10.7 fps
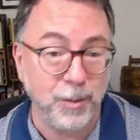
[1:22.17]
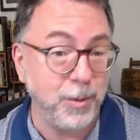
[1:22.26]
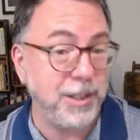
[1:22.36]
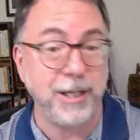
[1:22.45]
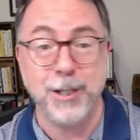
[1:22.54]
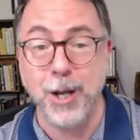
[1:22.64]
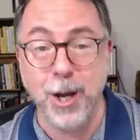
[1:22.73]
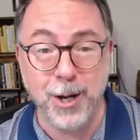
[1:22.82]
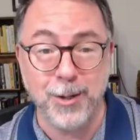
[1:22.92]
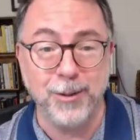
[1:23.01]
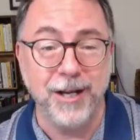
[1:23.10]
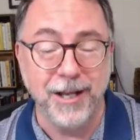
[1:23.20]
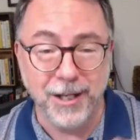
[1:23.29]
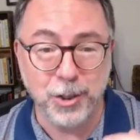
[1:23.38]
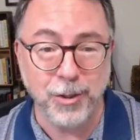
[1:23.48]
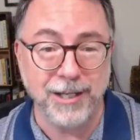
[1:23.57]
We said, no,
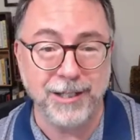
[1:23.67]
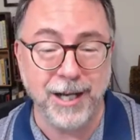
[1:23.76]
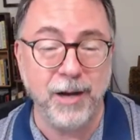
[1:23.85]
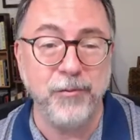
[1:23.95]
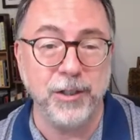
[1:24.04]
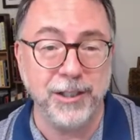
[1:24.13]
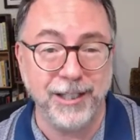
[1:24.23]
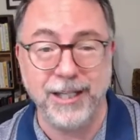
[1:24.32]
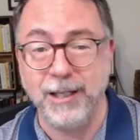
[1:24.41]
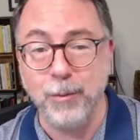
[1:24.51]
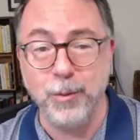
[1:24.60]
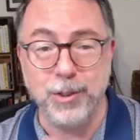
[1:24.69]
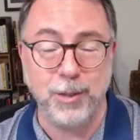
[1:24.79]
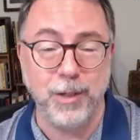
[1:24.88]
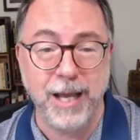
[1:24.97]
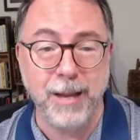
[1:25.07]
trade confidently, and then we'll see
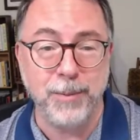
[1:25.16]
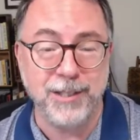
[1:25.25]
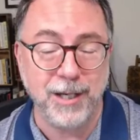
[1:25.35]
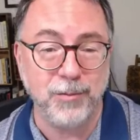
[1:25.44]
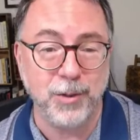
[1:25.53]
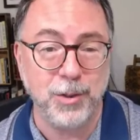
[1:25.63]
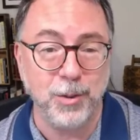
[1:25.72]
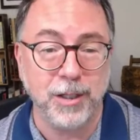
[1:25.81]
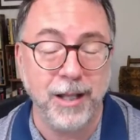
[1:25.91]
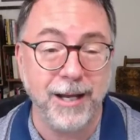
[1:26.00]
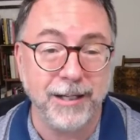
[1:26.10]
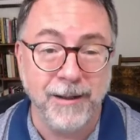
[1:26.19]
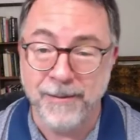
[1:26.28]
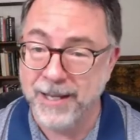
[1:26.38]
what happens after two o'clock.